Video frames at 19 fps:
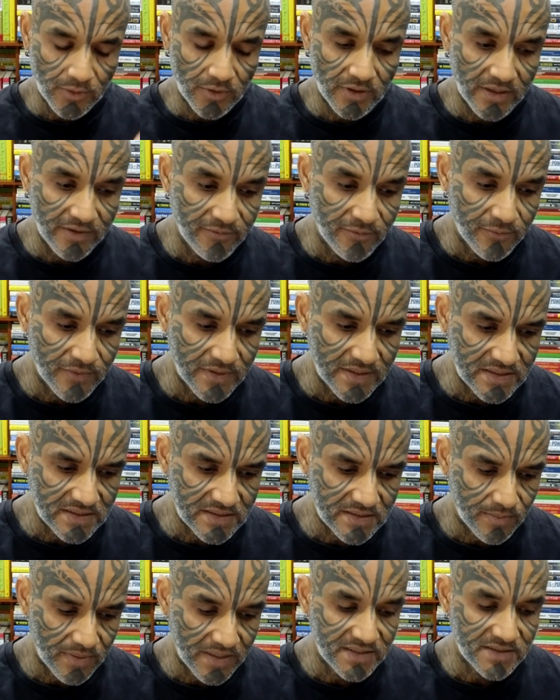to leave you with is
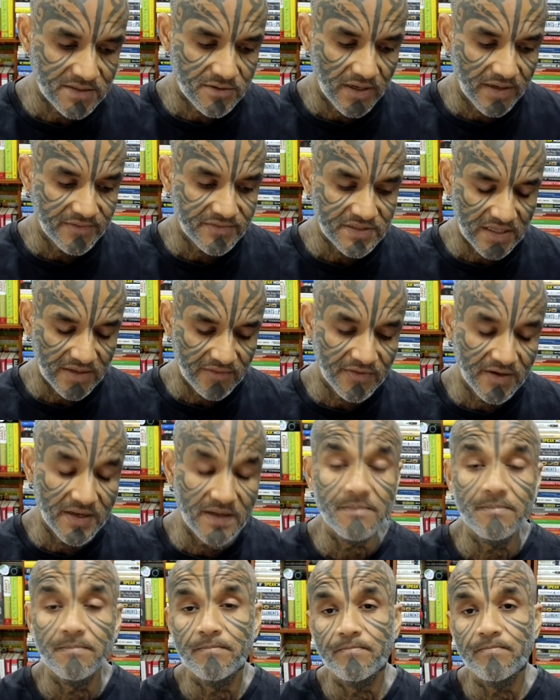please drive safely,
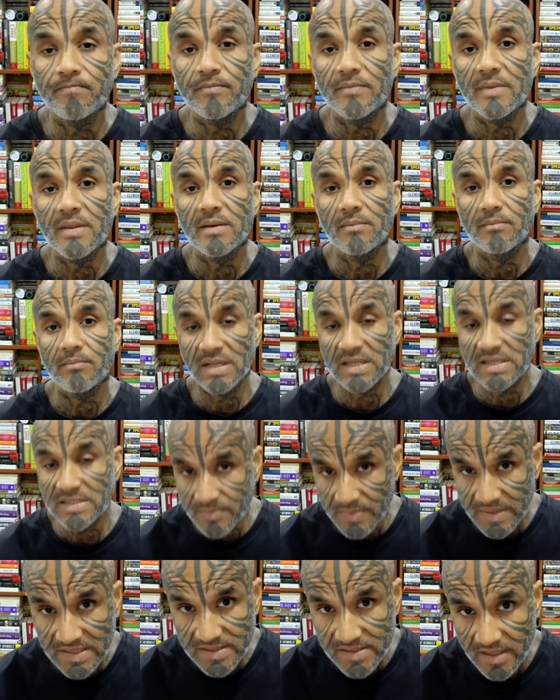please
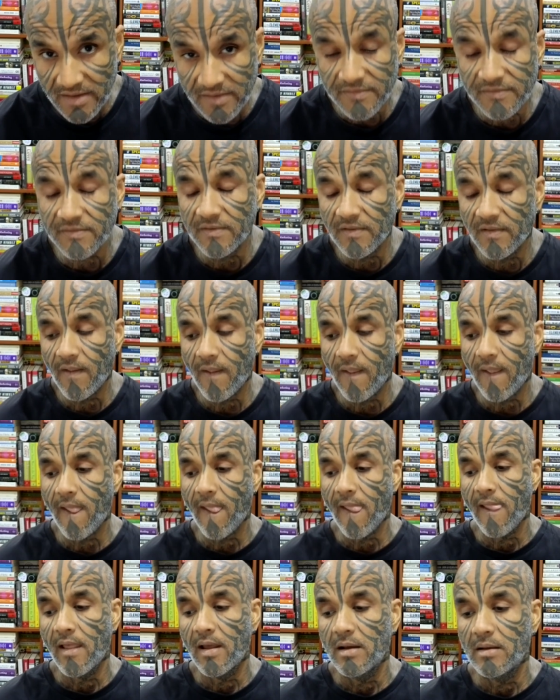be safe,
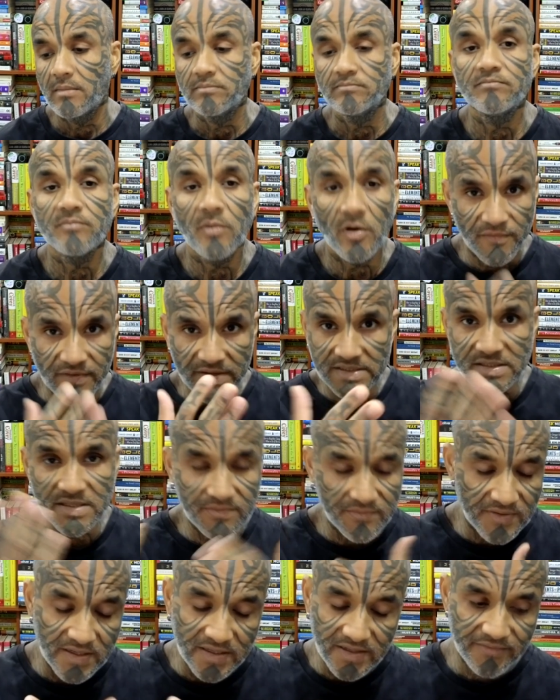
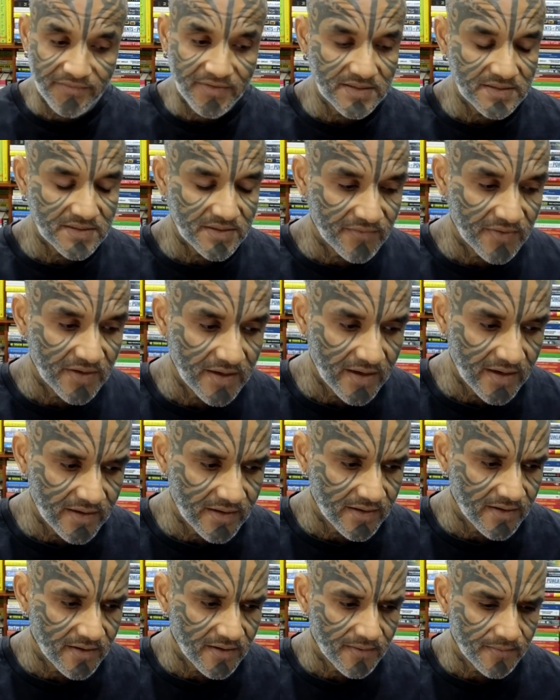offensively, defensively, and
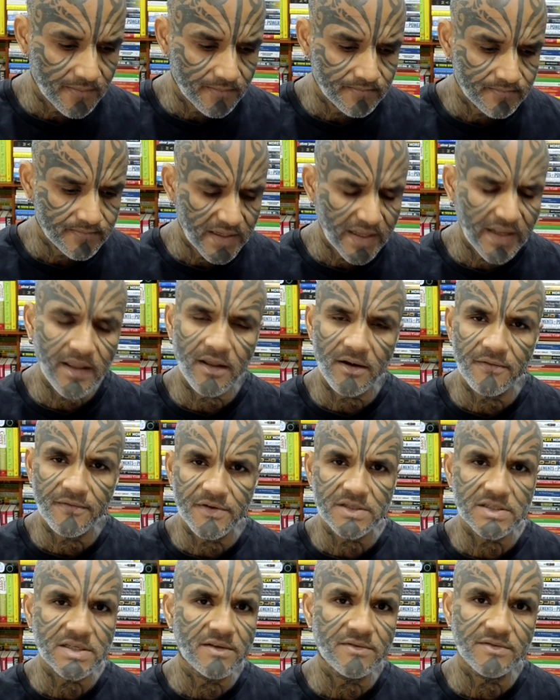uh, take care of
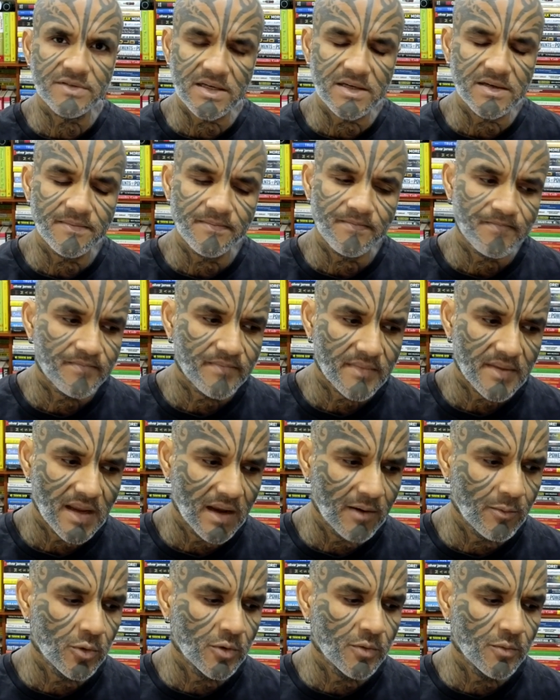yourselves. Yeah, I
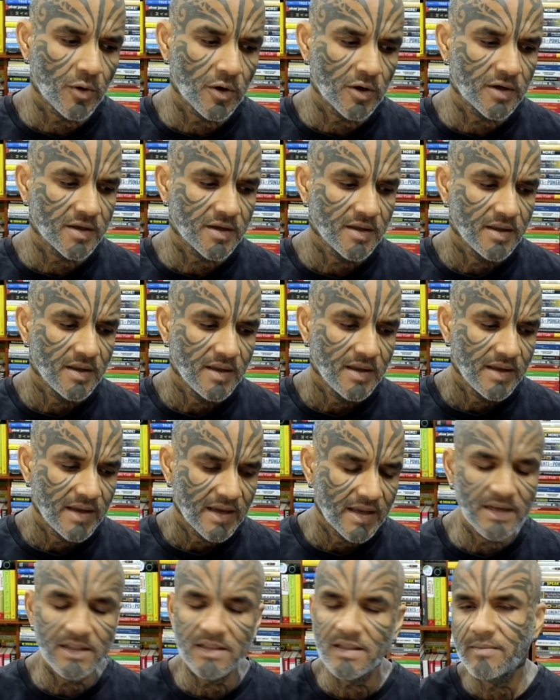wouldn't want
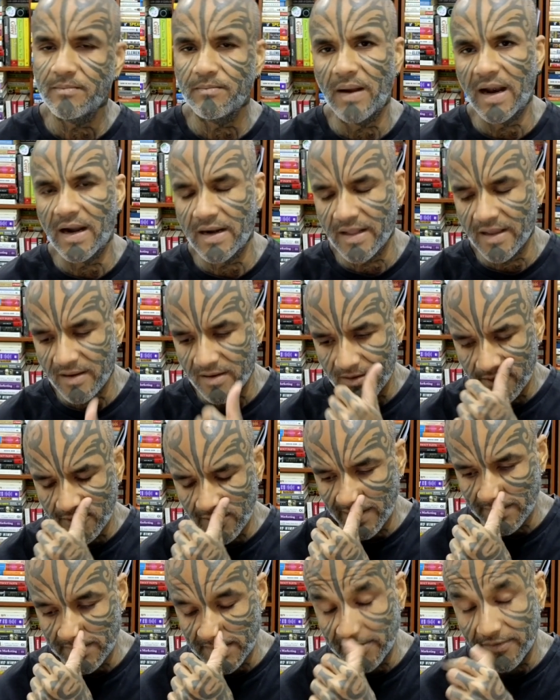anything bad to
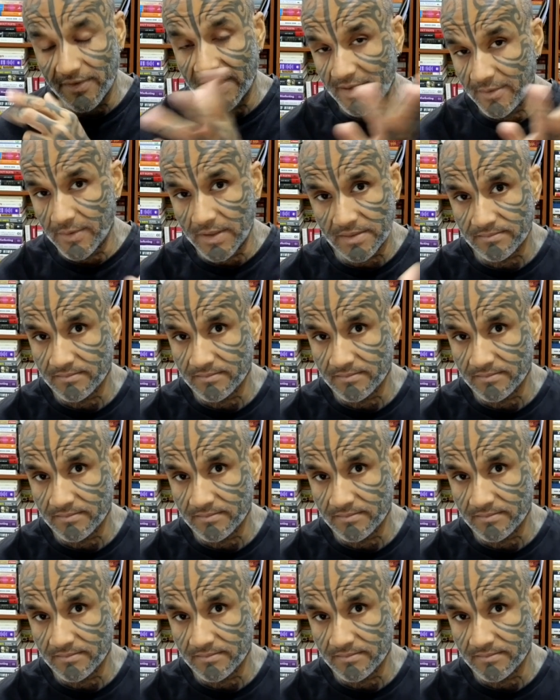happen to anyone.